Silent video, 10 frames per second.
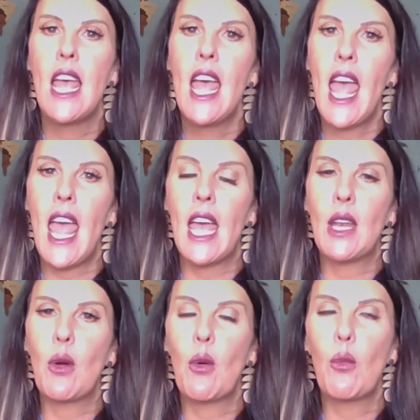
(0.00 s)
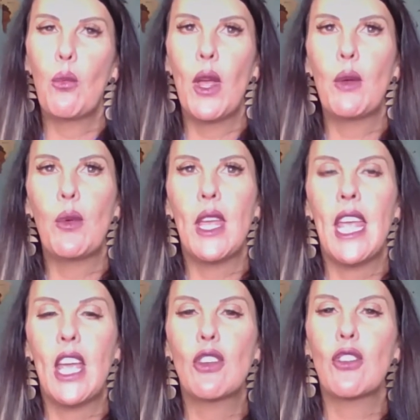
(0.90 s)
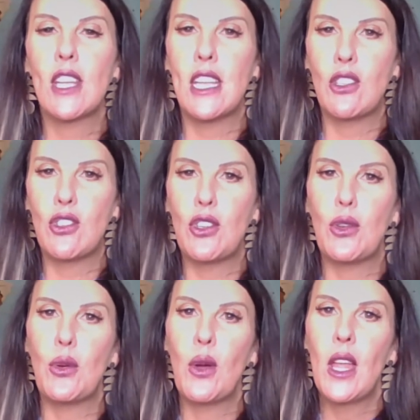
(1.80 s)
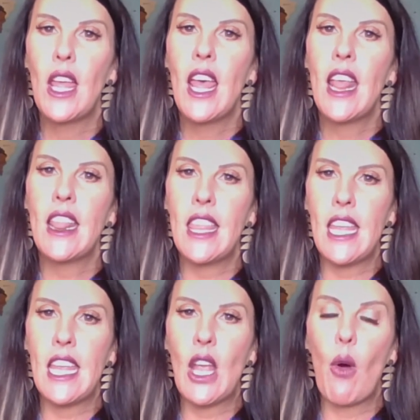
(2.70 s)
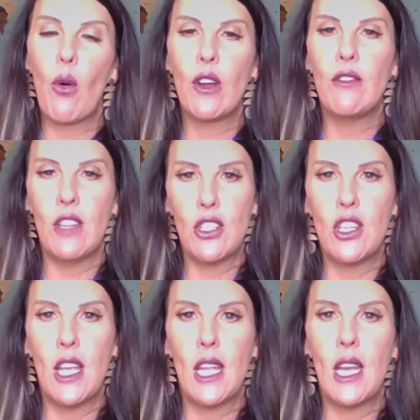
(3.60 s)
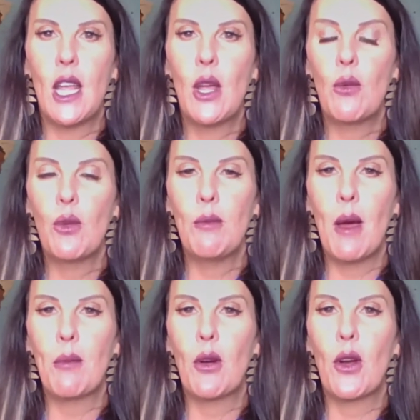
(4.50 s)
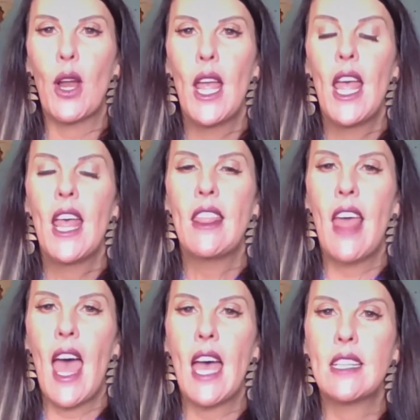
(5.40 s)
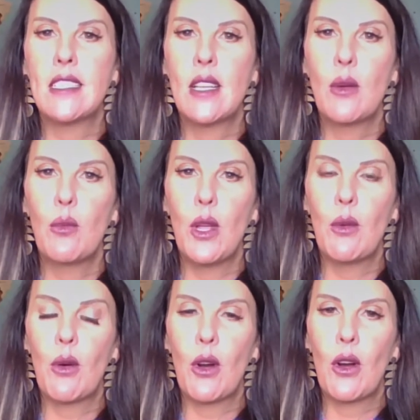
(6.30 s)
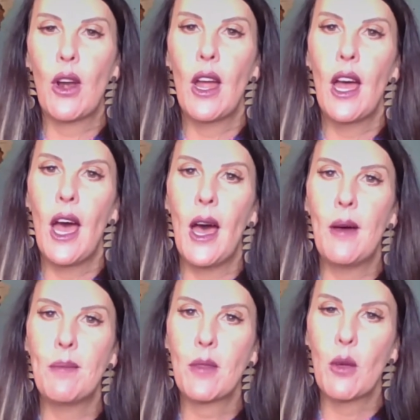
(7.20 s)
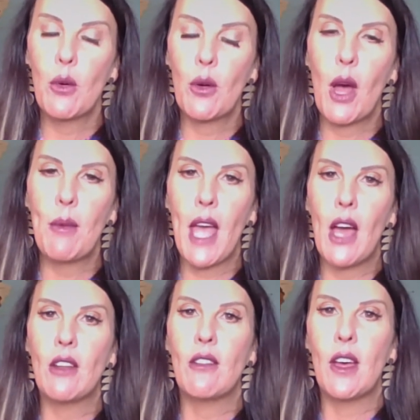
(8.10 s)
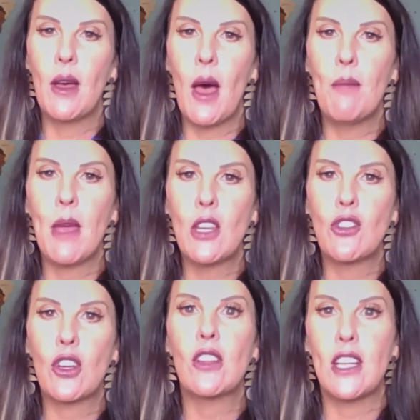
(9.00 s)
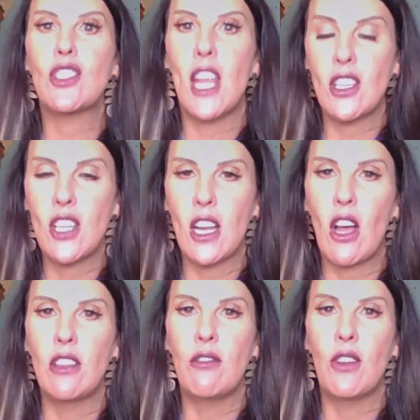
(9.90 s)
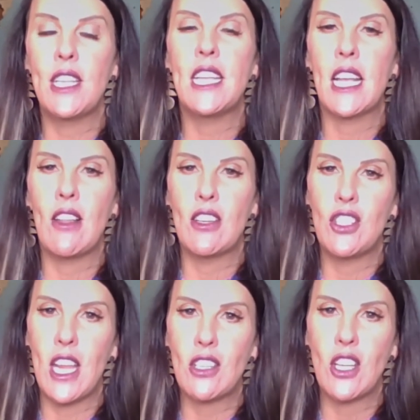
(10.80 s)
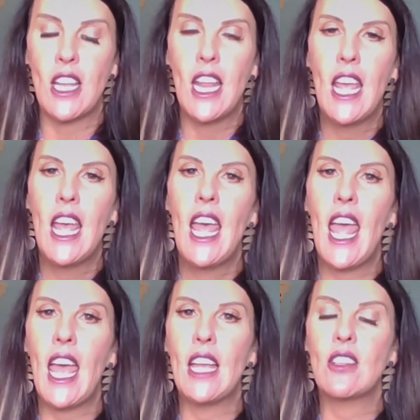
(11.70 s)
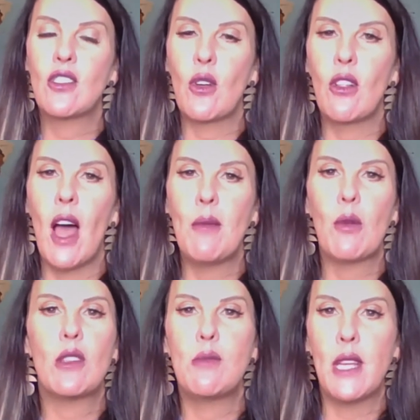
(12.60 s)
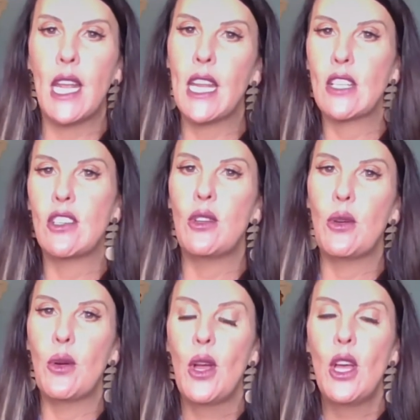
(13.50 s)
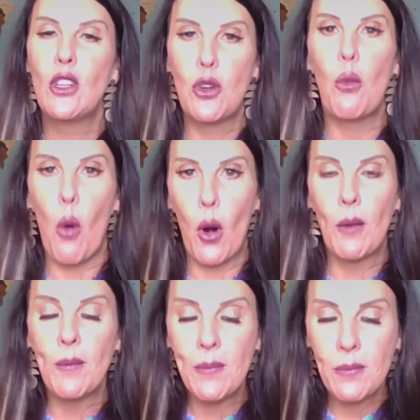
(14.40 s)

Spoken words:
And when we entered into the Ordovician, remember that we were coming out of a major glaciation called the Varangian glaciation. And so climate was beginning to warm.